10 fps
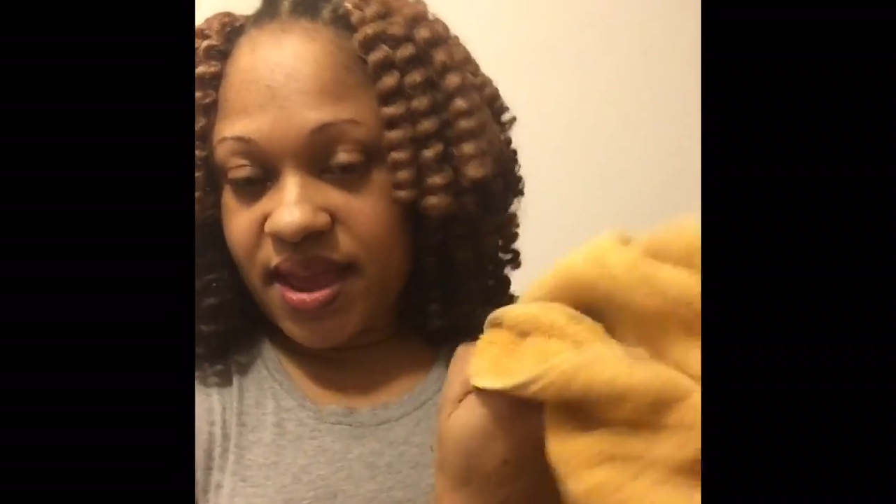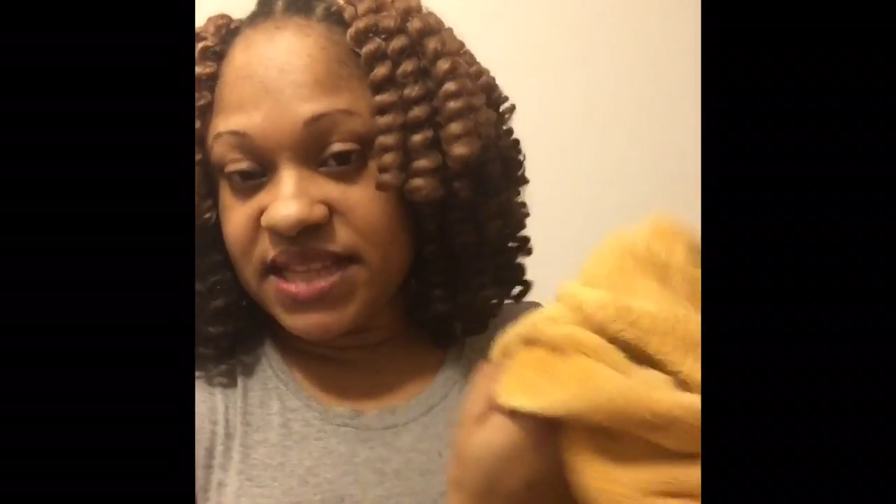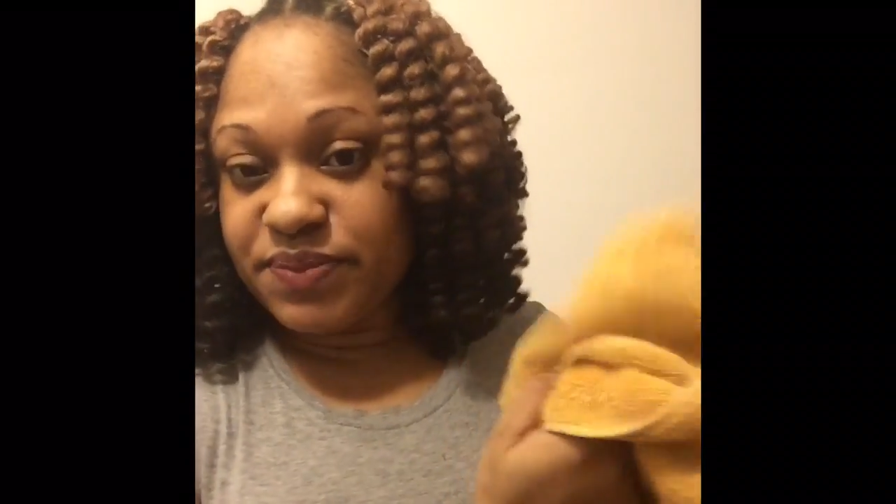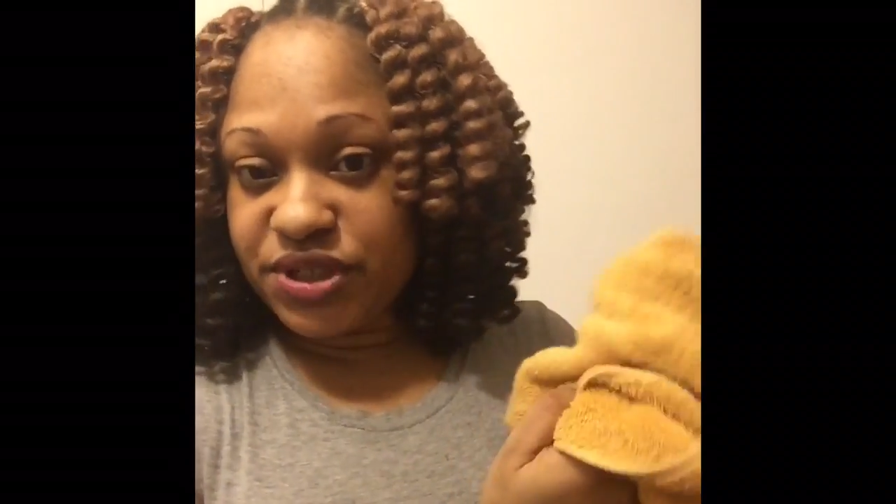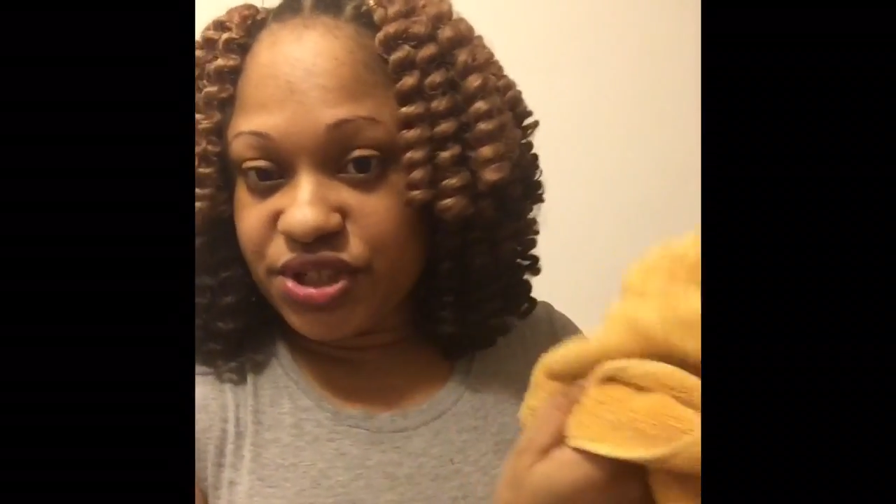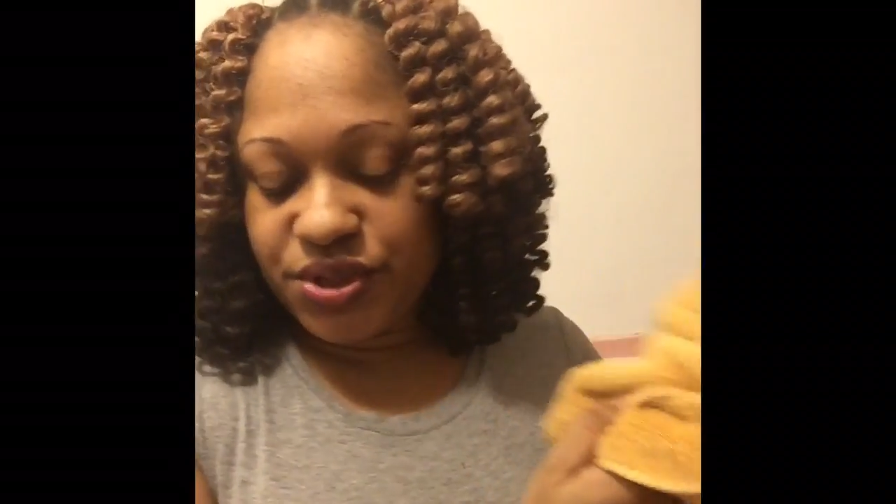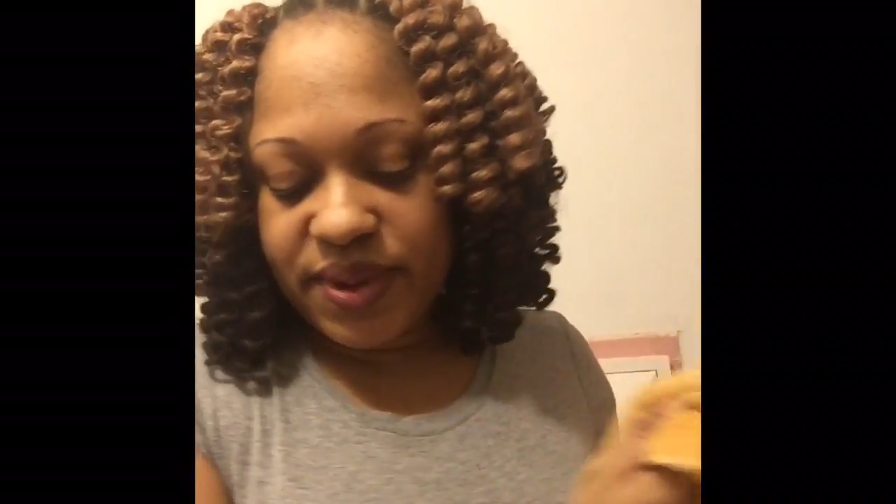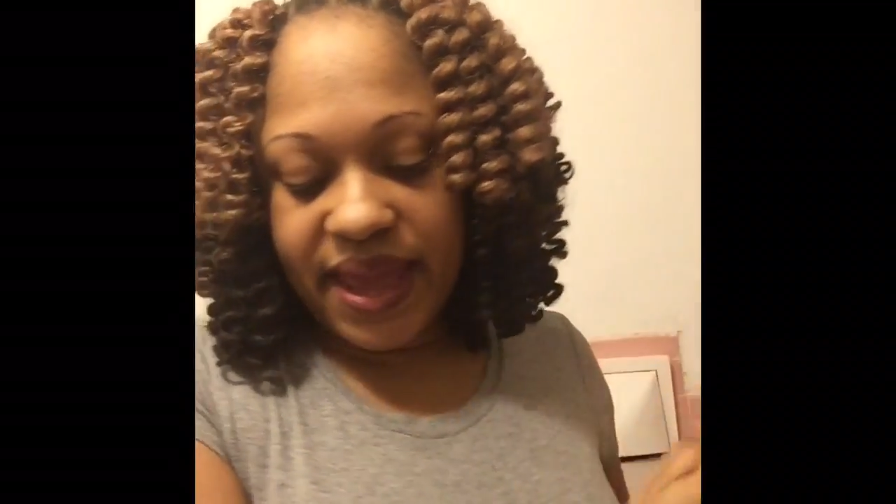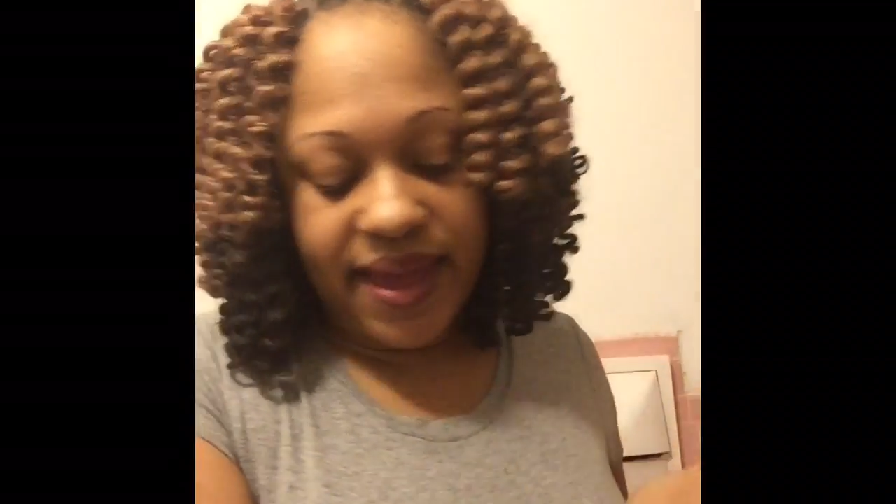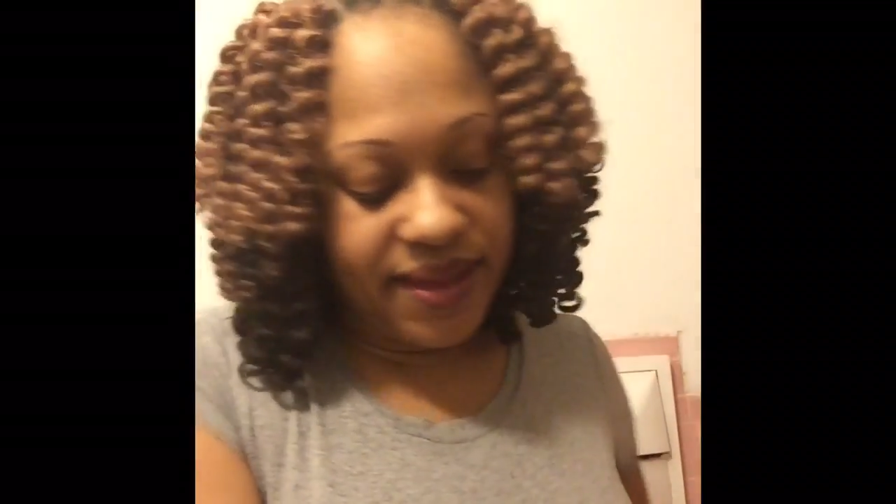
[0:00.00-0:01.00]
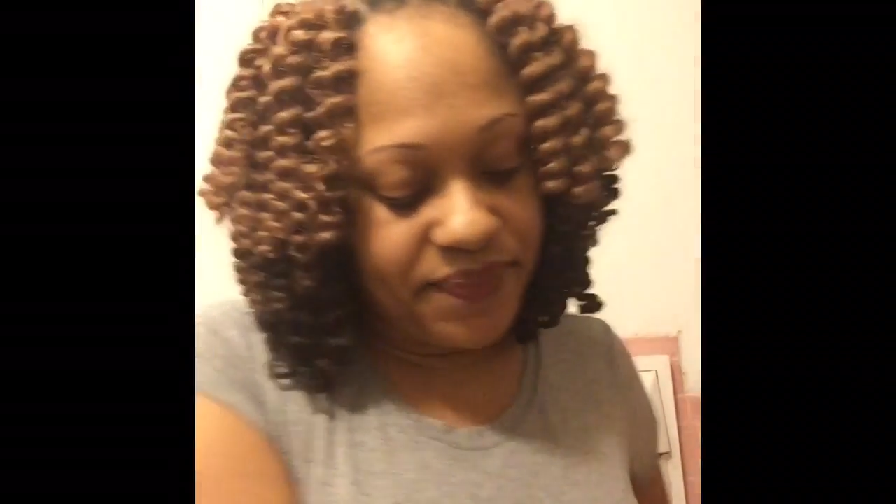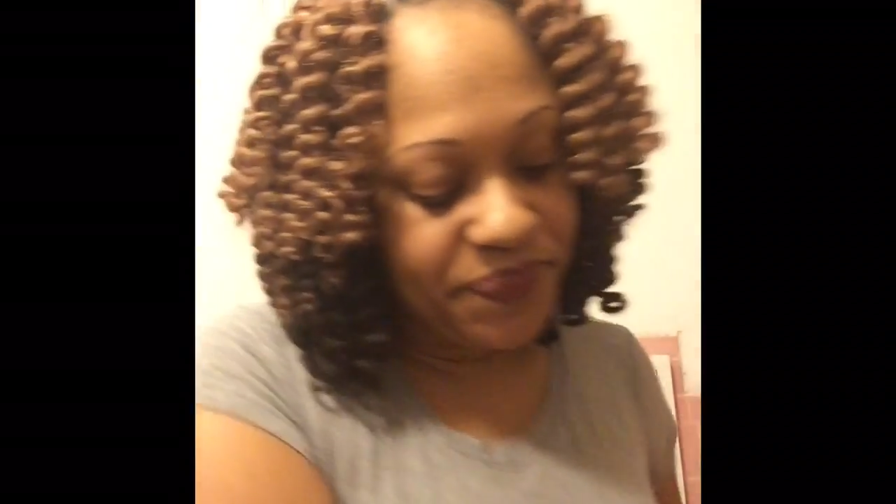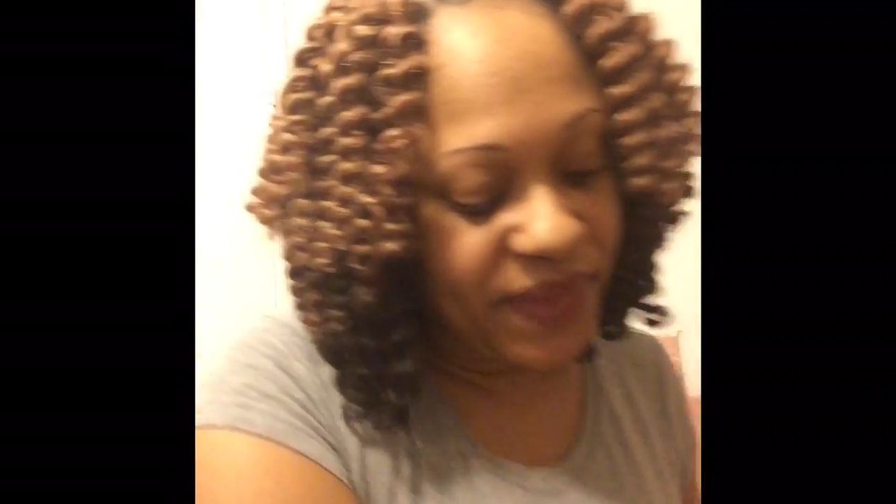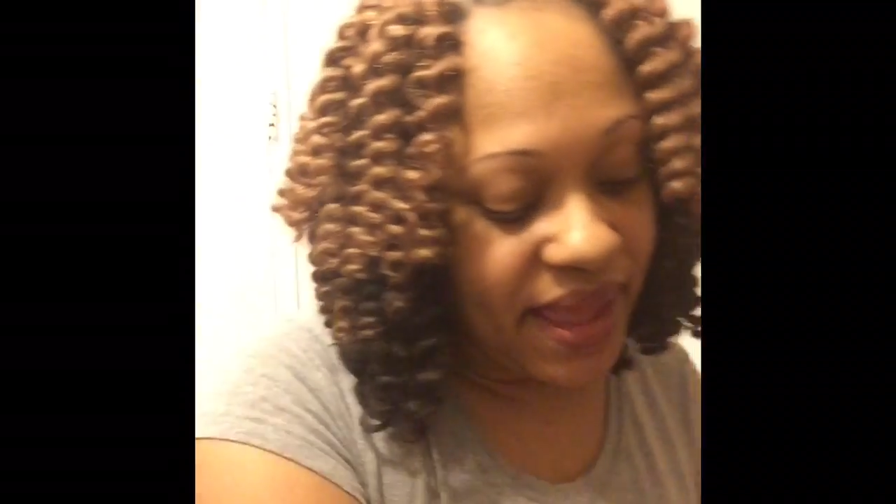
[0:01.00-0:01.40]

as much as you can.